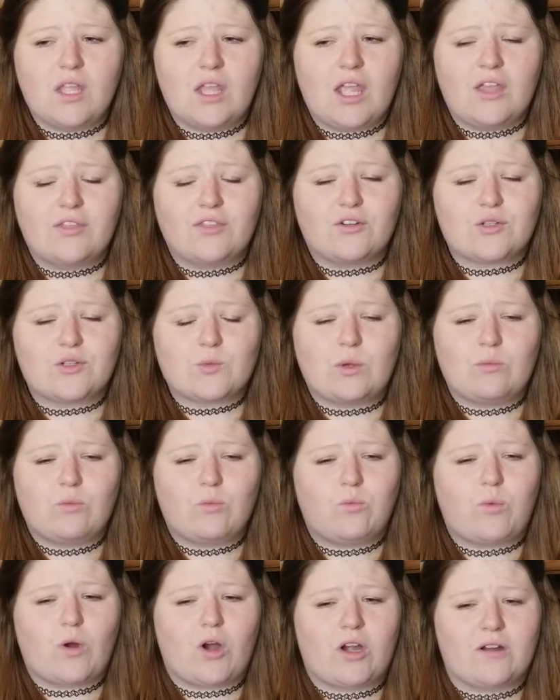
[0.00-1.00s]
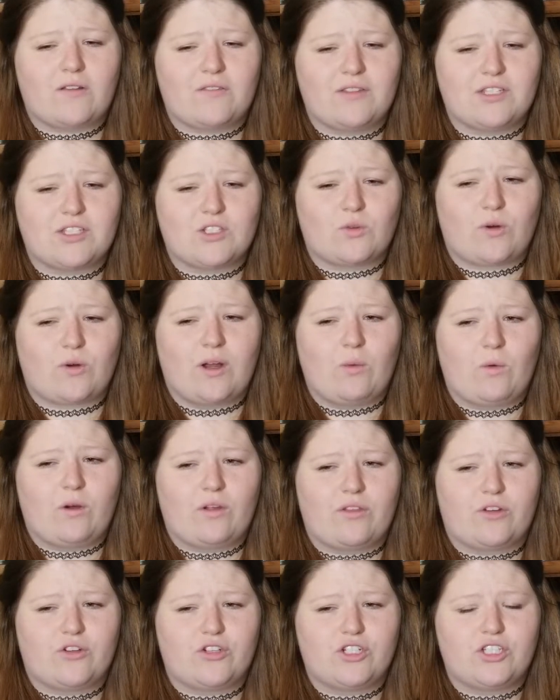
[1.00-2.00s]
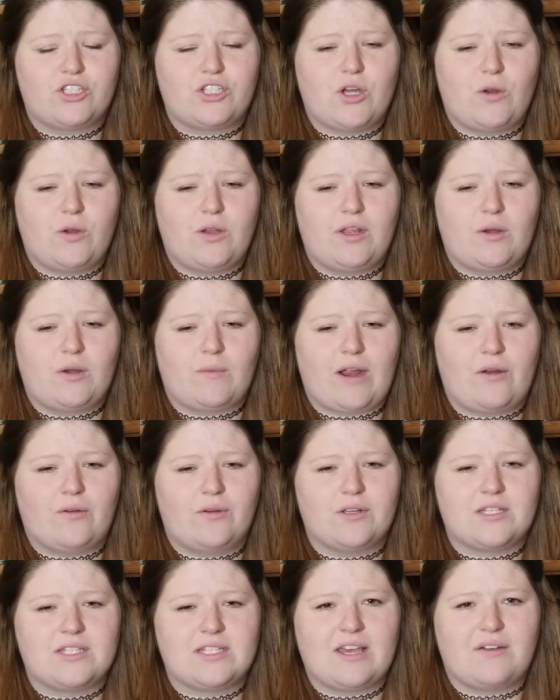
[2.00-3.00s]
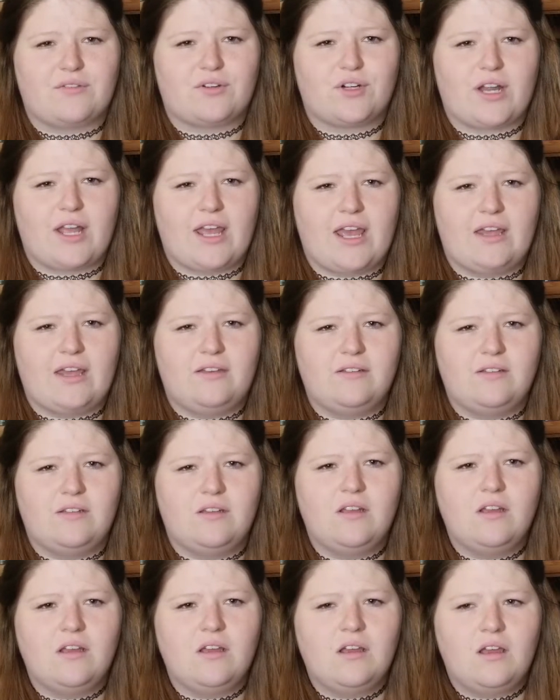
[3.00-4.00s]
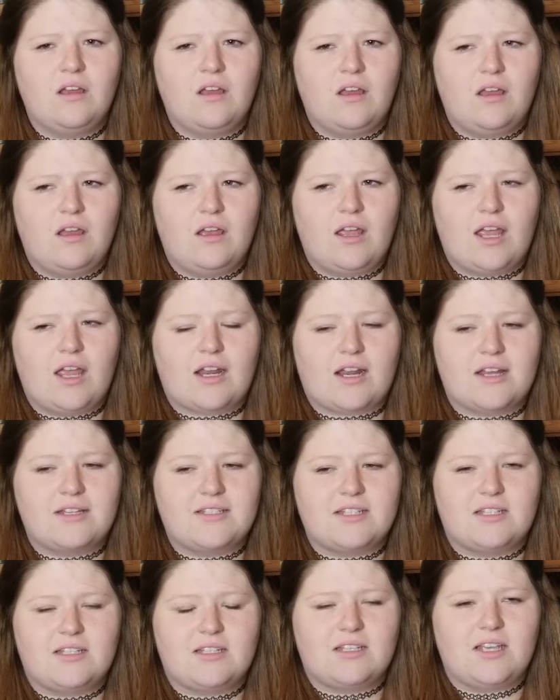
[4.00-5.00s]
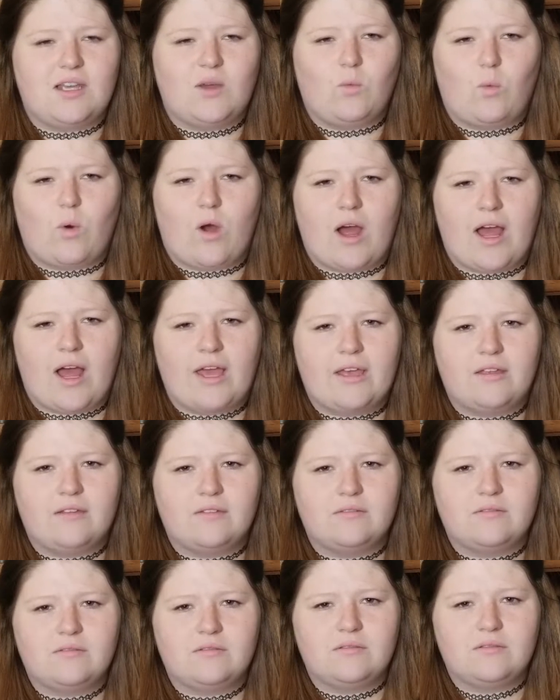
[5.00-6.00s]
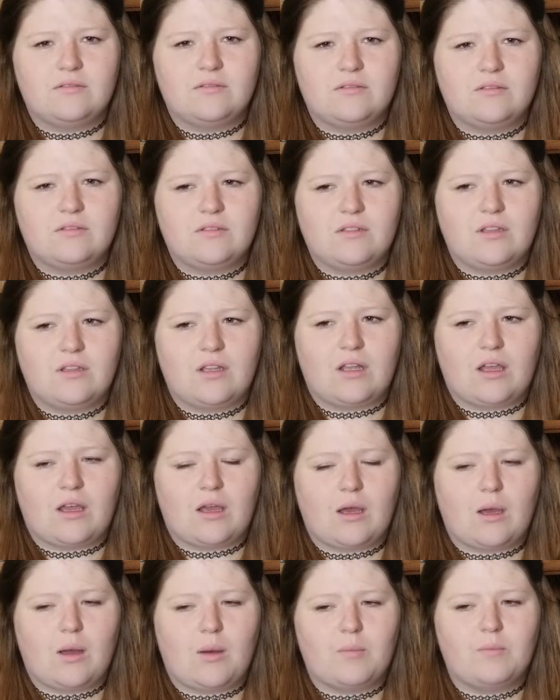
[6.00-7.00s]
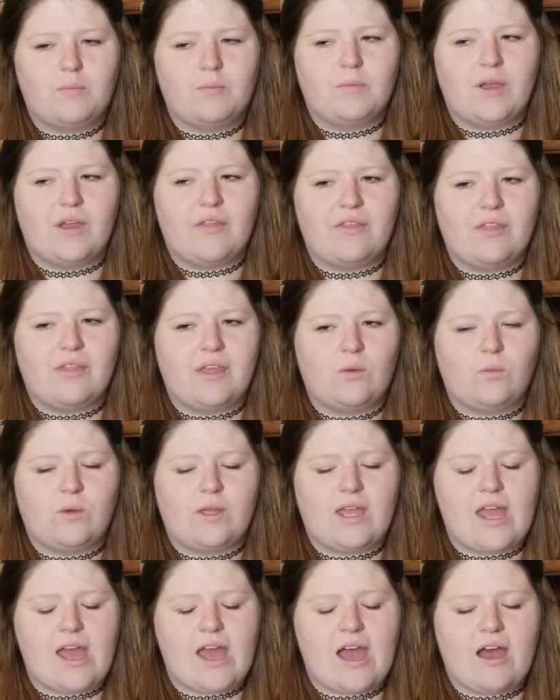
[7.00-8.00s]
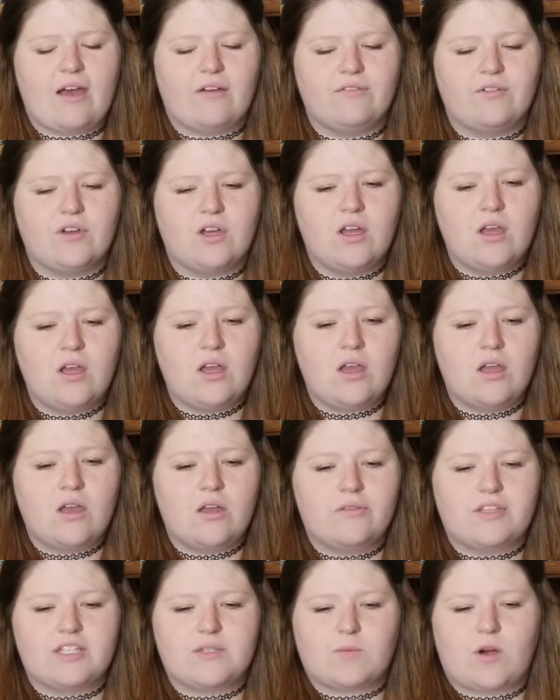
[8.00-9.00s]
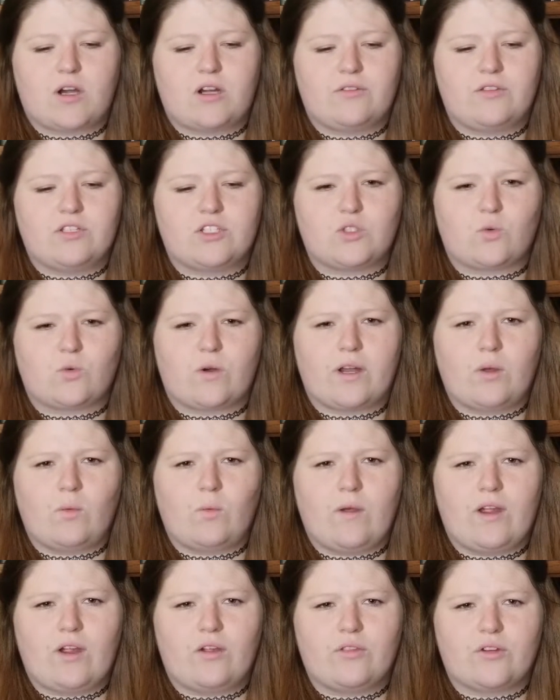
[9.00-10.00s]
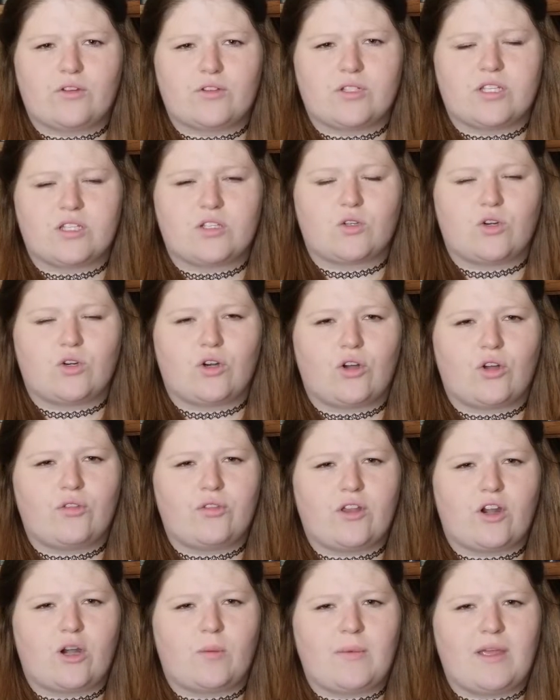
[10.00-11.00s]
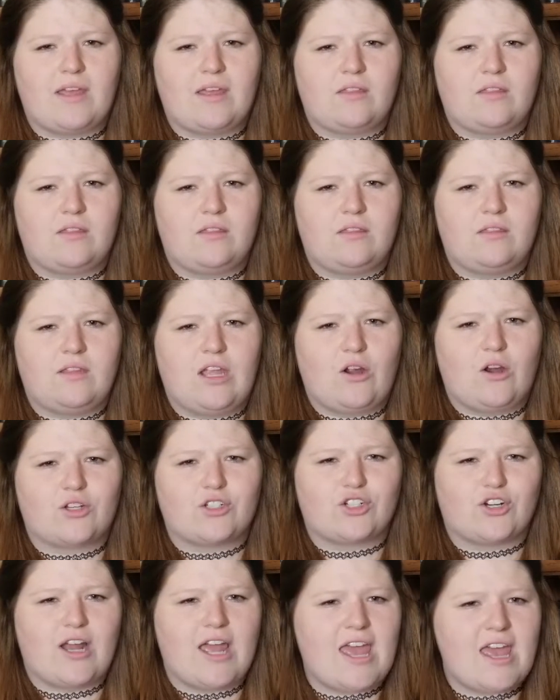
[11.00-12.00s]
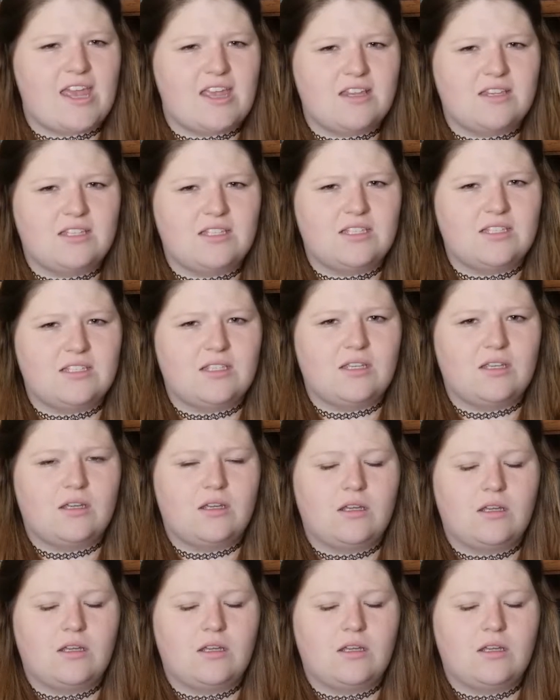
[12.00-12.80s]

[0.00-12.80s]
there's one part of the story where they're just toting around a severed head, and I didn't get why. And then we have this part of the story where there's this girl that our main character hates.